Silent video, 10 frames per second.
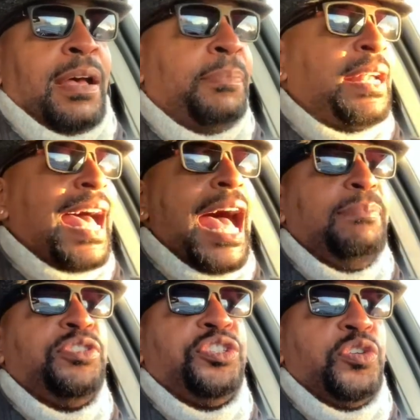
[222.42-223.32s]
But
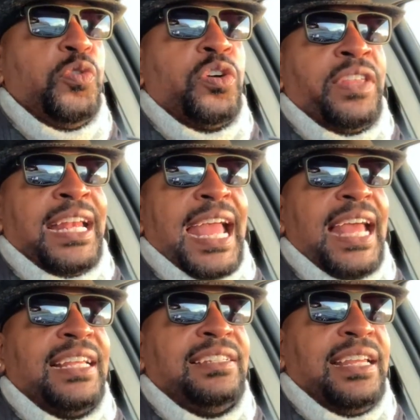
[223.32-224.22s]
I'm sure that
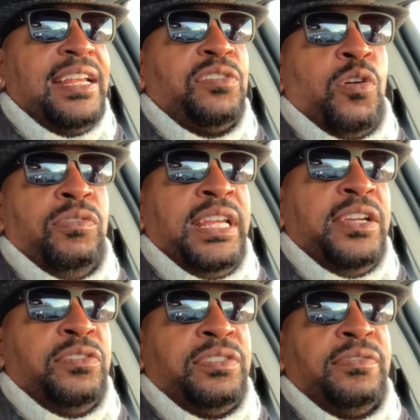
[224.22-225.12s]
Alexander
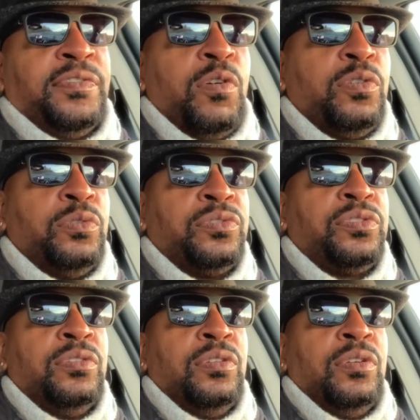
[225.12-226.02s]
O'Neal's
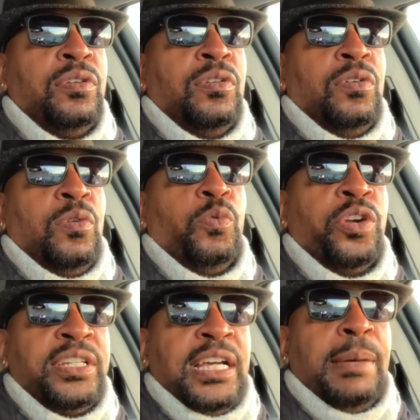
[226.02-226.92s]
vocals
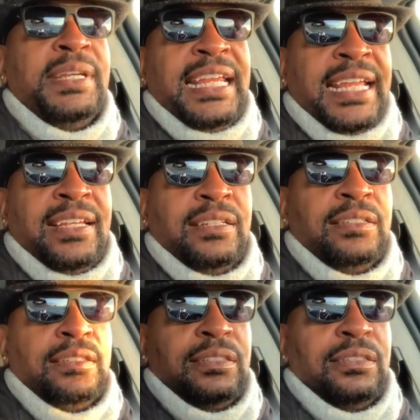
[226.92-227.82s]
were dubbed
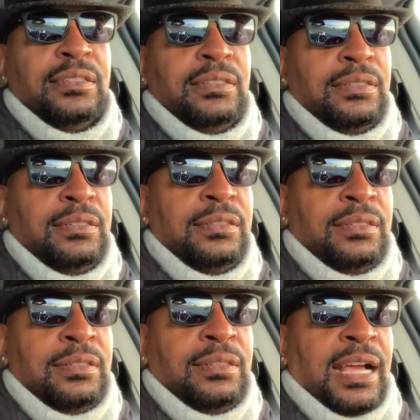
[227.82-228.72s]

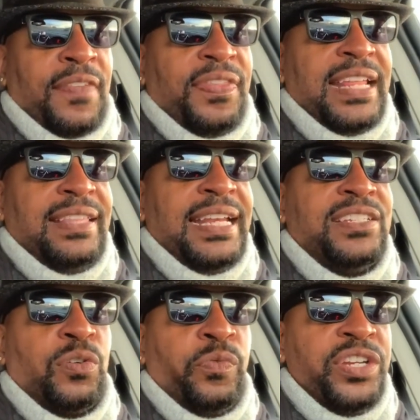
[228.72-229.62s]
in. I think that
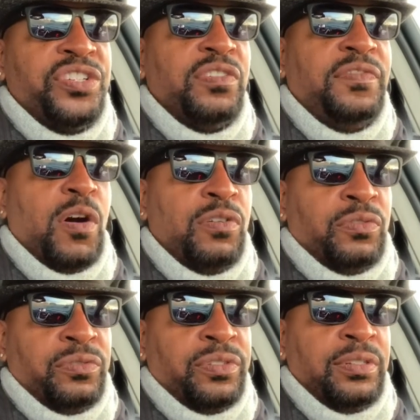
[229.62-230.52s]
his original
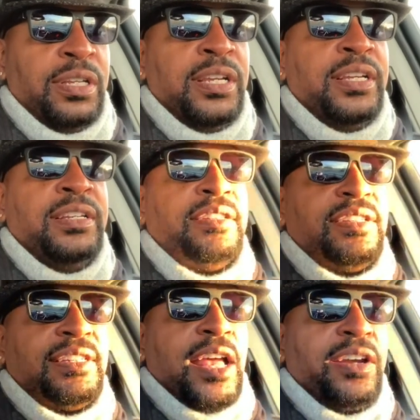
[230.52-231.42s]
vocals to
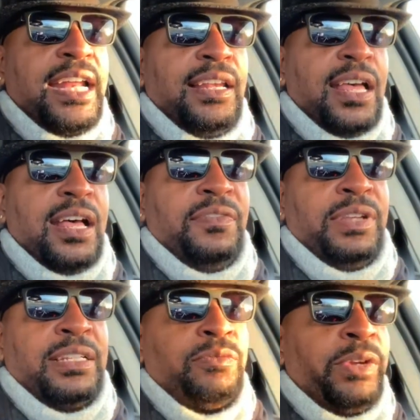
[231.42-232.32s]
Saturday Love,
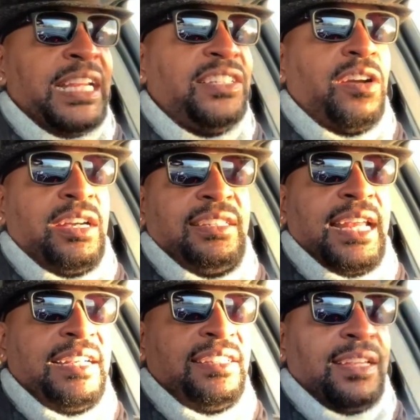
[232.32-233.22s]
because when he starts
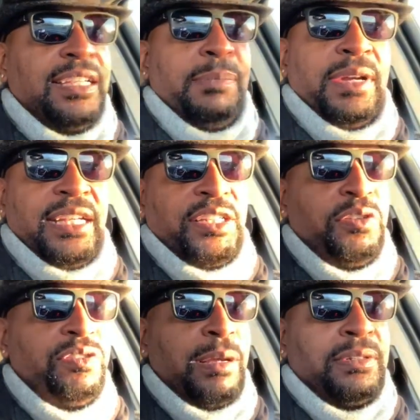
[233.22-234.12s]
saying Sunday, Monday,
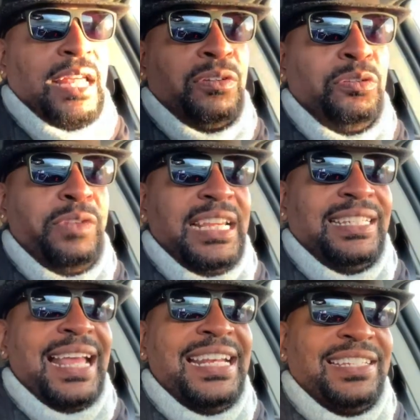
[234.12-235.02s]
Tuesday, I was like, who is
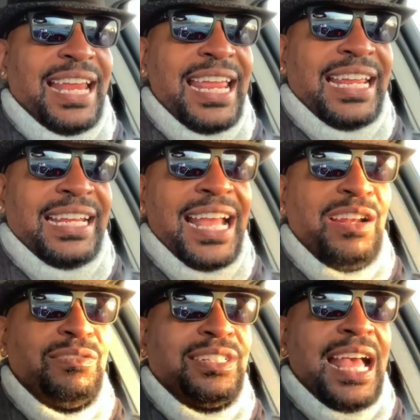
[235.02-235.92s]
that singing? That
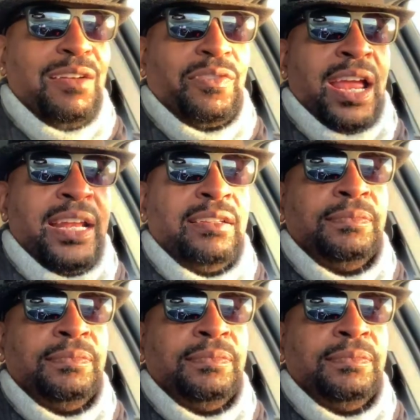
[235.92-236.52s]
don't sound right.